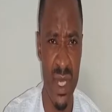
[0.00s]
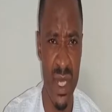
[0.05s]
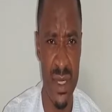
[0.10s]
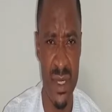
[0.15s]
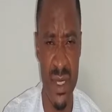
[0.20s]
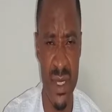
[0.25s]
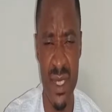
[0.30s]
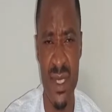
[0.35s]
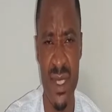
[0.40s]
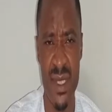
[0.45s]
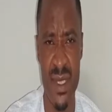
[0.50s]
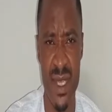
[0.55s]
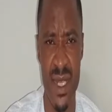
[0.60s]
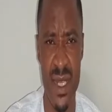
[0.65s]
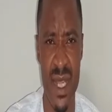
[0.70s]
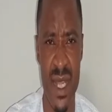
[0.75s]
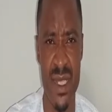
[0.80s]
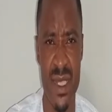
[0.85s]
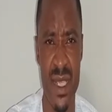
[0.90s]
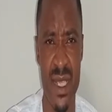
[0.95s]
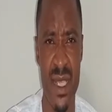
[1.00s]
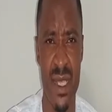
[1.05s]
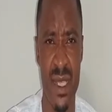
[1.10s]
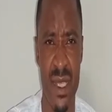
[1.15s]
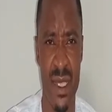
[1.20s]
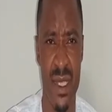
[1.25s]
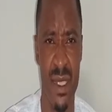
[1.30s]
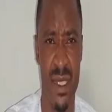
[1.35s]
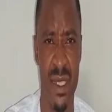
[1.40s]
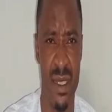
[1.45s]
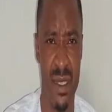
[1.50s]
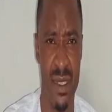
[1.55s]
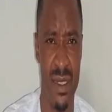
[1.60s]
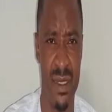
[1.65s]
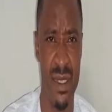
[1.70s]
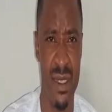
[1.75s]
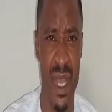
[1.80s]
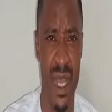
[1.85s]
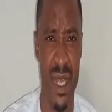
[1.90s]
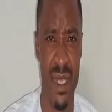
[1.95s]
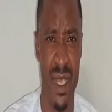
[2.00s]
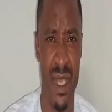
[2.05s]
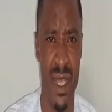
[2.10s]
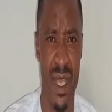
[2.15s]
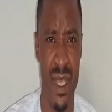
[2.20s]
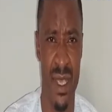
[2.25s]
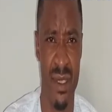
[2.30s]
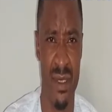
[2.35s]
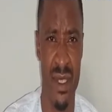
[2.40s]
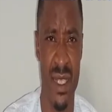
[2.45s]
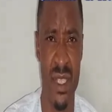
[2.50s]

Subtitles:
This is a lady that the